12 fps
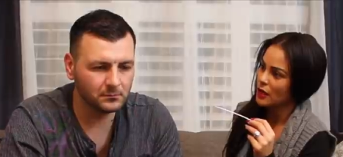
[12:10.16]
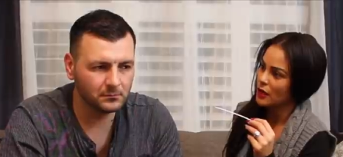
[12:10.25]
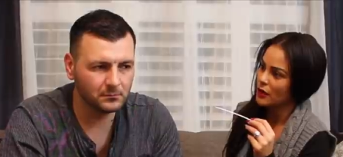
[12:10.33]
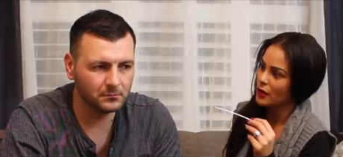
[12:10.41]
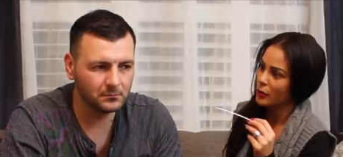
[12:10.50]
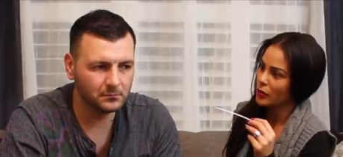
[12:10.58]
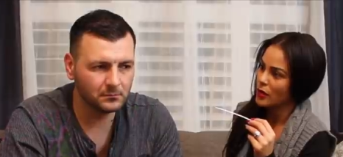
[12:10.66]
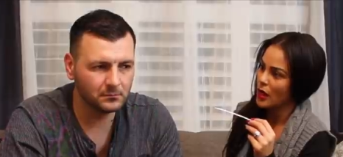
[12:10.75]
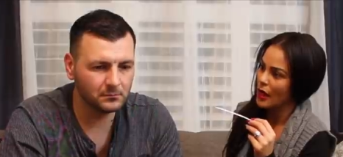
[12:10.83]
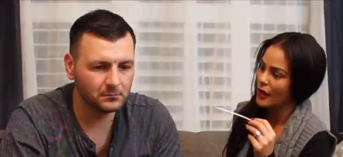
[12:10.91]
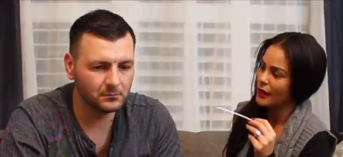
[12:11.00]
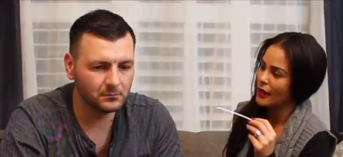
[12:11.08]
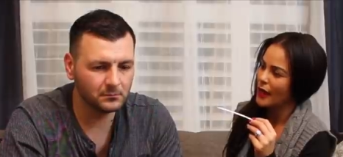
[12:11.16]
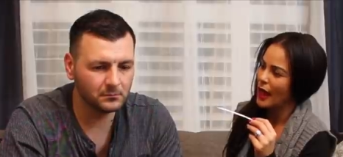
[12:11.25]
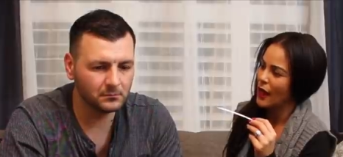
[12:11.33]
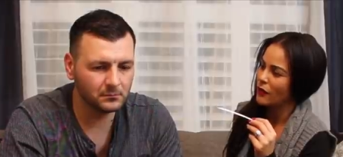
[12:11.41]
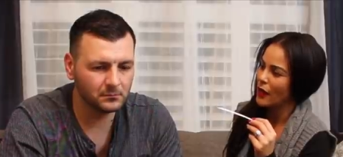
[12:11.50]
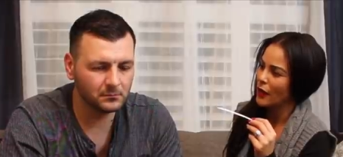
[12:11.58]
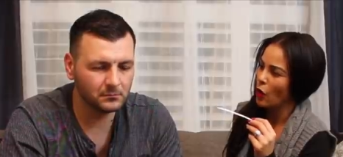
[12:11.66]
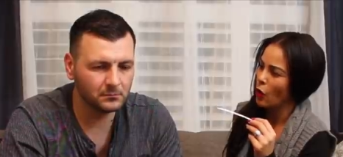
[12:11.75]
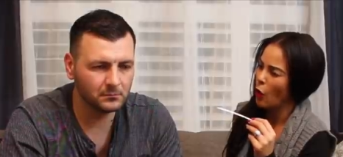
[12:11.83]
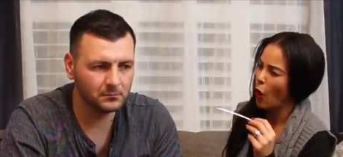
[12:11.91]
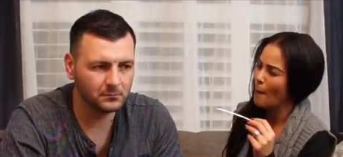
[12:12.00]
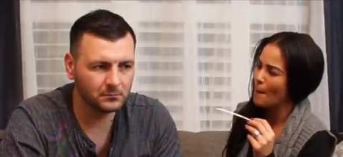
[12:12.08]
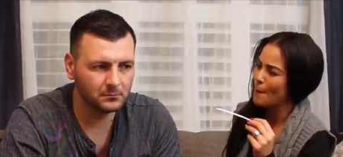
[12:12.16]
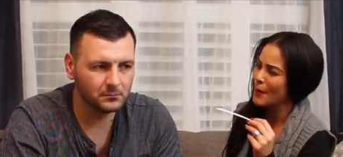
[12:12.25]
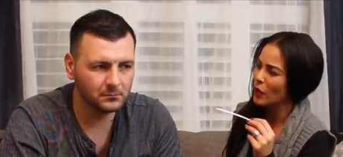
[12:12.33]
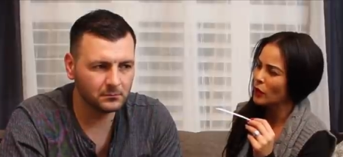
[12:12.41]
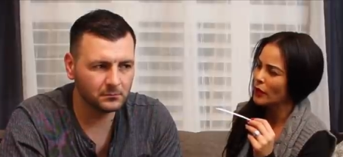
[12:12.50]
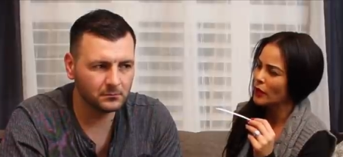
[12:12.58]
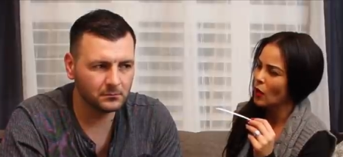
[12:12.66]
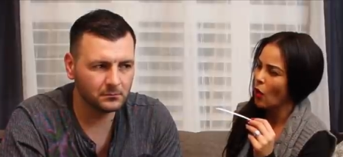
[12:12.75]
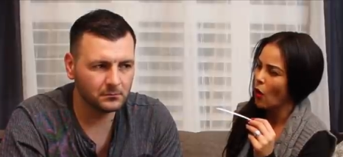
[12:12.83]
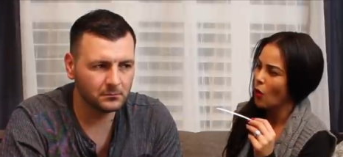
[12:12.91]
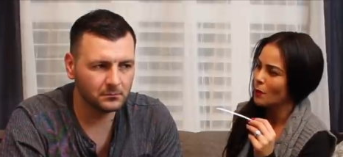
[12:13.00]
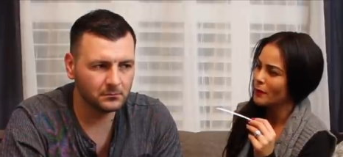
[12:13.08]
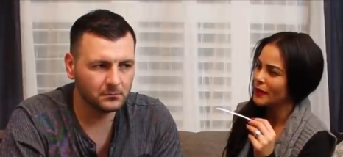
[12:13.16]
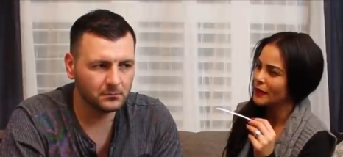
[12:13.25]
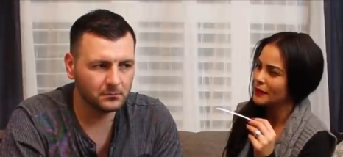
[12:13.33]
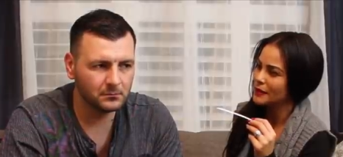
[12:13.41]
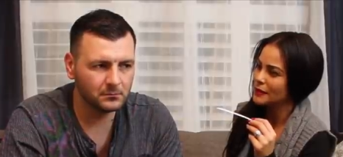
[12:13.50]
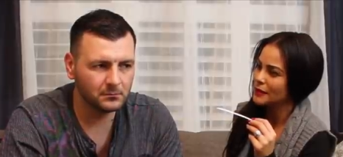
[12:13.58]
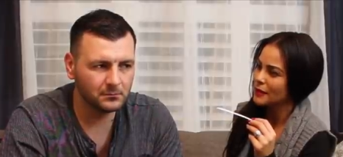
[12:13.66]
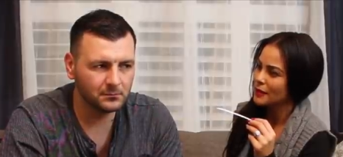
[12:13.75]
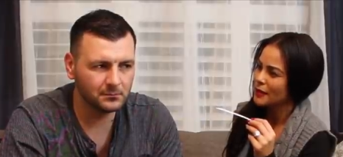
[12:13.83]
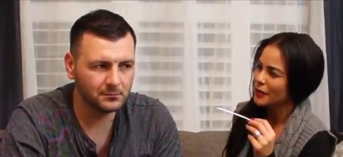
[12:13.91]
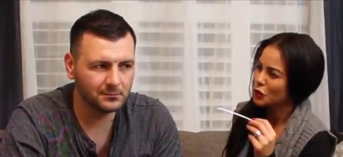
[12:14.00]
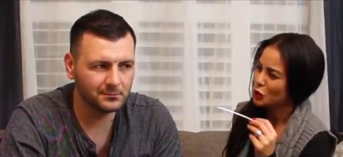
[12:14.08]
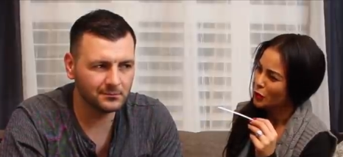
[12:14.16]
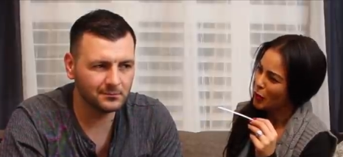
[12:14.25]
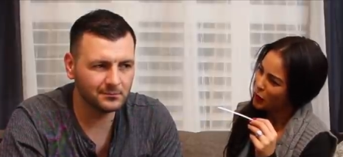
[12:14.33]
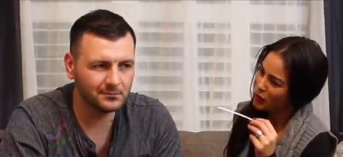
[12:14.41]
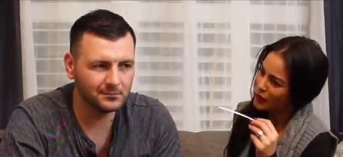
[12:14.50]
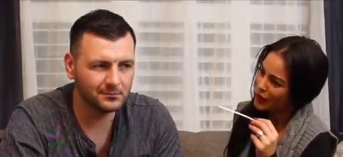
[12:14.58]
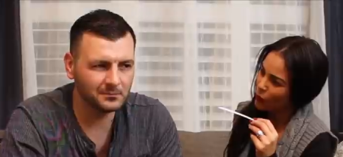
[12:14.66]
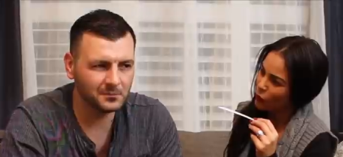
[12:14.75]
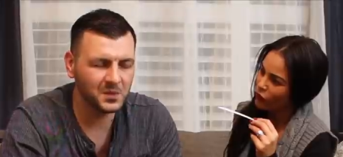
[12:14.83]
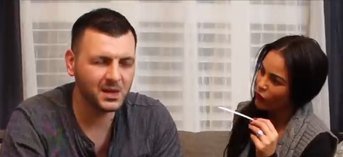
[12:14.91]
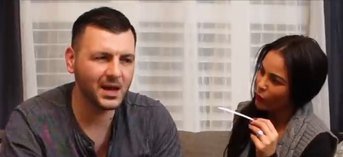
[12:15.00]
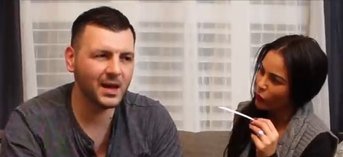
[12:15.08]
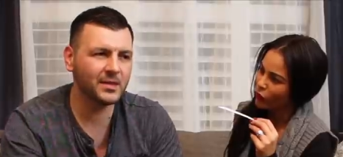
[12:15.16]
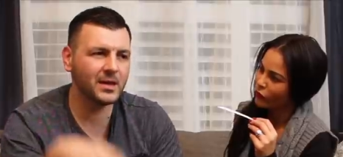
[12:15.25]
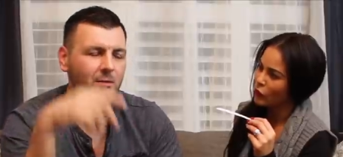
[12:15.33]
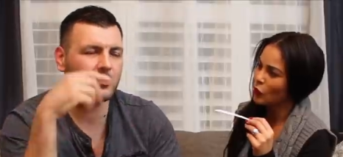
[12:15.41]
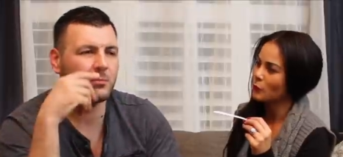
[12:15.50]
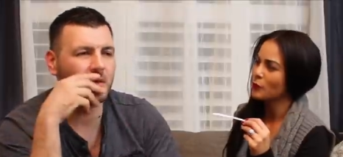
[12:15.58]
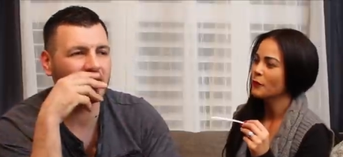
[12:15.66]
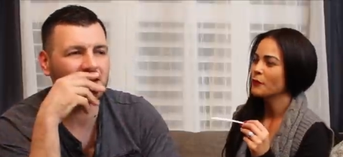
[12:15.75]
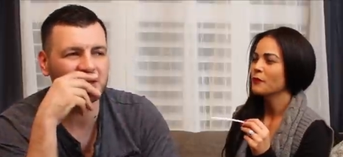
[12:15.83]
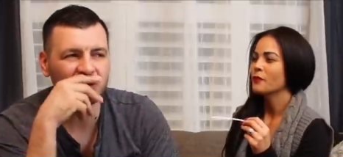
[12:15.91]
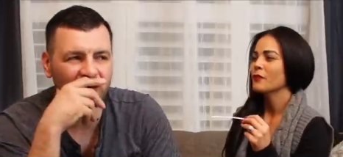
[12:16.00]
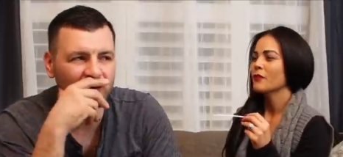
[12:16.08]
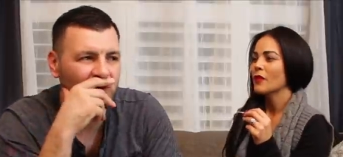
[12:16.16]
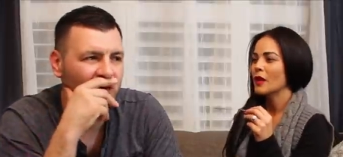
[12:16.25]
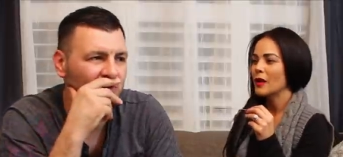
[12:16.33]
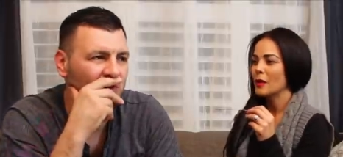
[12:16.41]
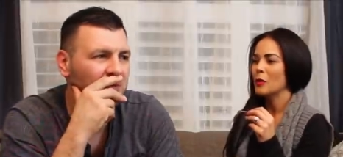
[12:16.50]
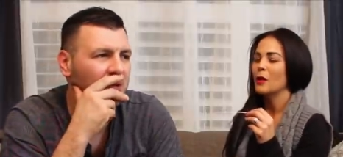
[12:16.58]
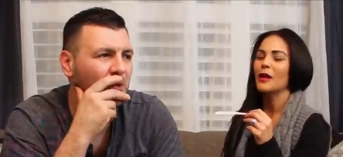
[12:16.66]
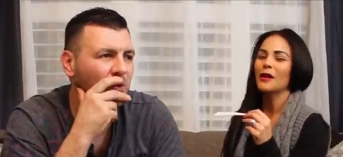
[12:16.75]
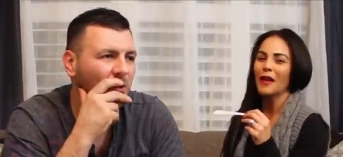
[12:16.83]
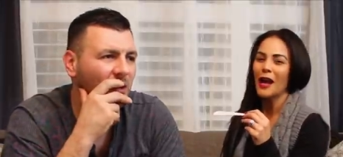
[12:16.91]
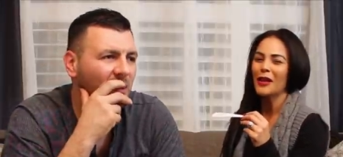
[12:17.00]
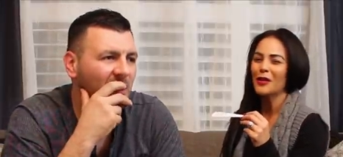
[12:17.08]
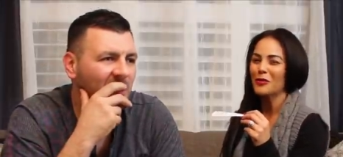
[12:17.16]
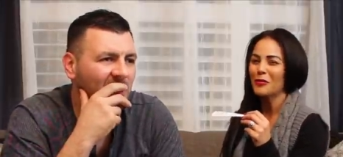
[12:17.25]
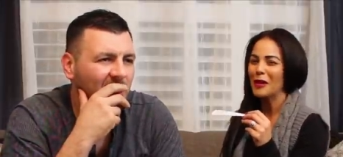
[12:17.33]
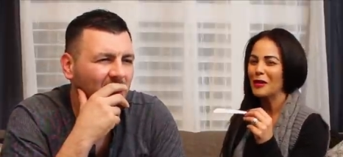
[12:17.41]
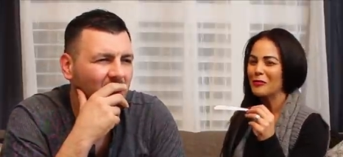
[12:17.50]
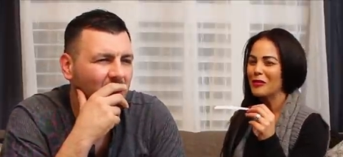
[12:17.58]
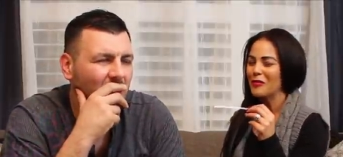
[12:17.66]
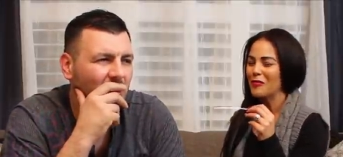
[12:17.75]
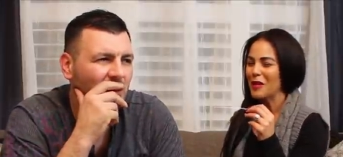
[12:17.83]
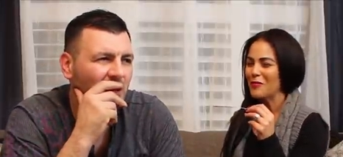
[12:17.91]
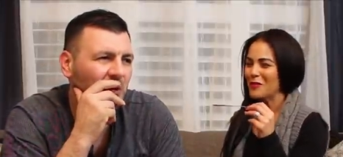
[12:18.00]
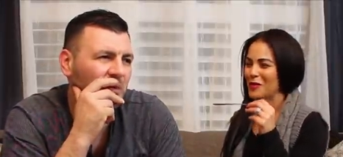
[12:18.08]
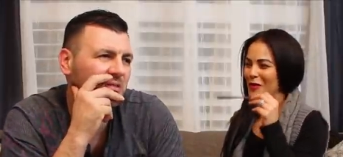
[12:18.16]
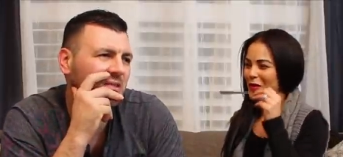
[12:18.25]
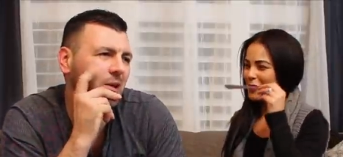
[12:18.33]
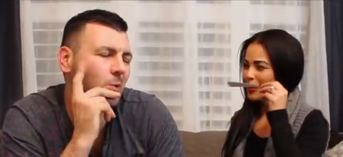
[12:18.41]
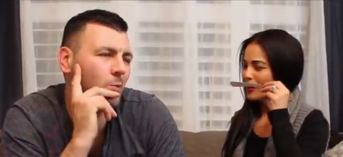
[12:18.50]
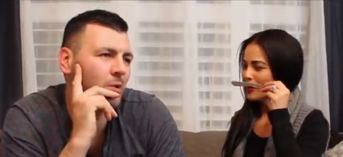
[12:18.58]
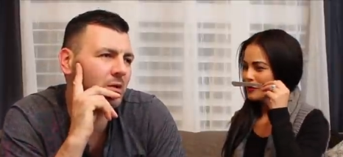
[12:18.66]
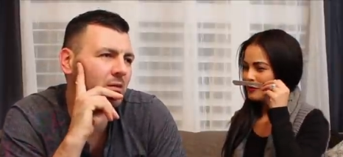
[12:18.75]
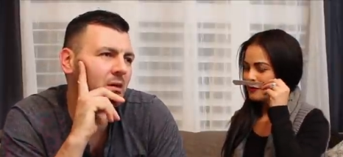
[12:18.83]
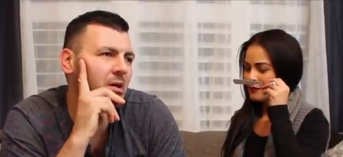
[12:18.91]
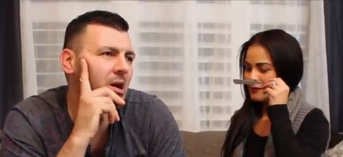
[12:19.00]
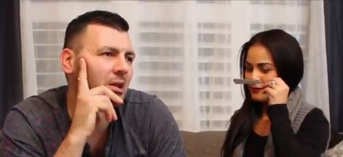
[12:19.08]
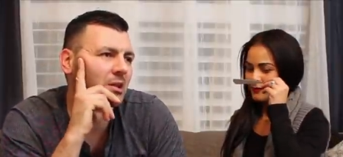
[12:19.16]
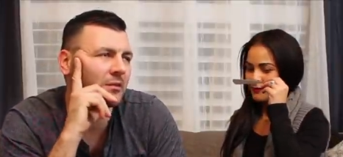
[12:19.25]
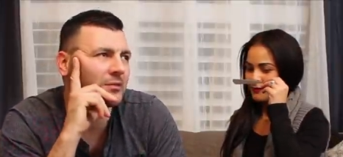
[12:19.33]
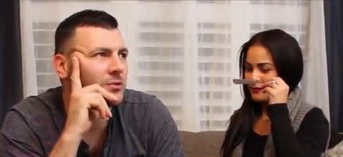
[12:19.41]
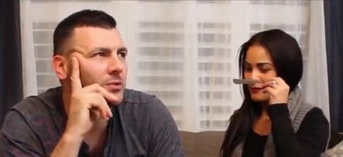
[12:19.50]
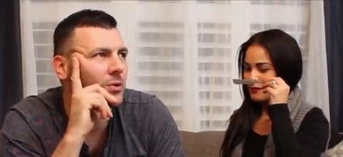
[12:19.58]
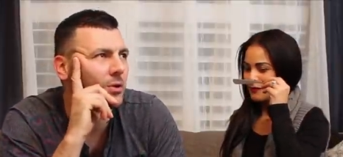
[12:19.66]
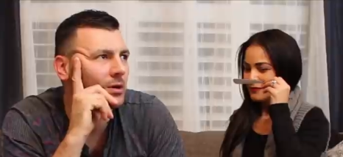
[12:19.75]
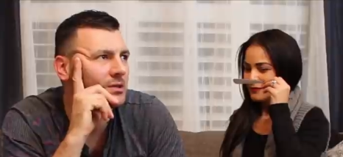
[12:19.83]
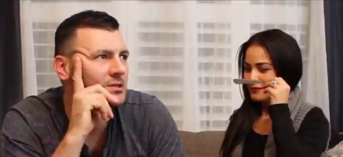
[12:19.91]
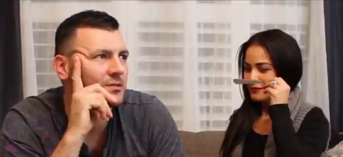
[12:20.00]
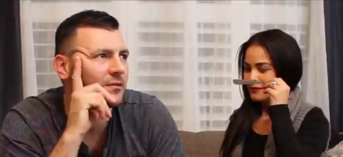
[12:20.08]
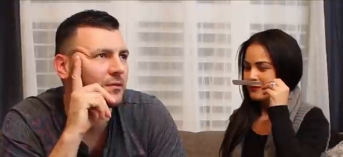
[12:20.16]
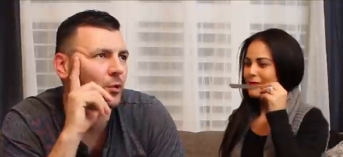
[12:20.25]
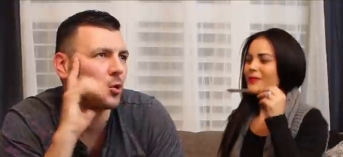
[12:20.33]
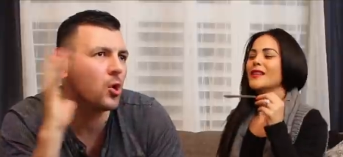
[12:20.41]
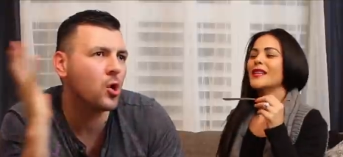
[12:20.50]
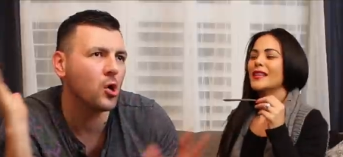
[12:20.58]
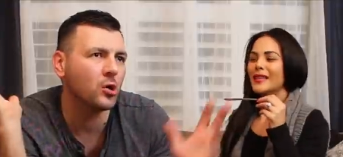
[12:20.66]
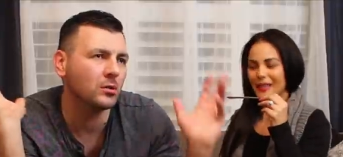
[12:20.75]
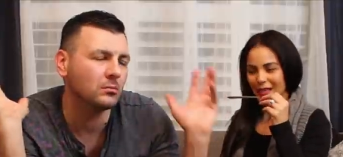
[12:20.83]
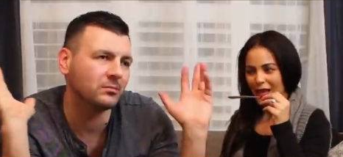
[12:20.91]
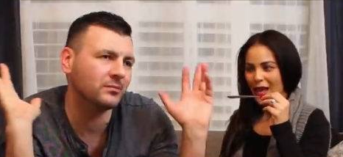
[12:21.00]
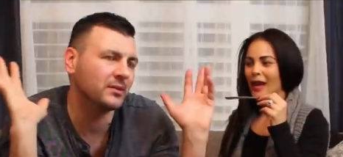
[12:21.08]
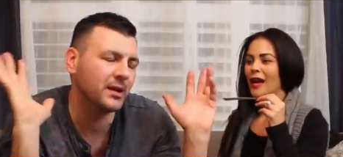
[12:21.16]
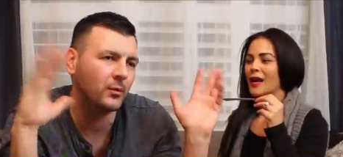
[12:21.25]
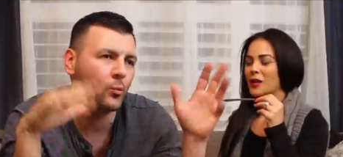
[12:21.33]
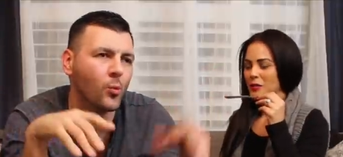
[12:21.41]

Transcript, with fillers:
Speaker 1: uh, number nine, and it had that milky almond. Do you remember the name of that? Yeah, perfume? that
Speaker 2: reminded you of Baby Pew. It kind
Speaker 1: of reminded me of Baby. It was like one of
Speaker 2: the I Love New Yorks for all. Yeah.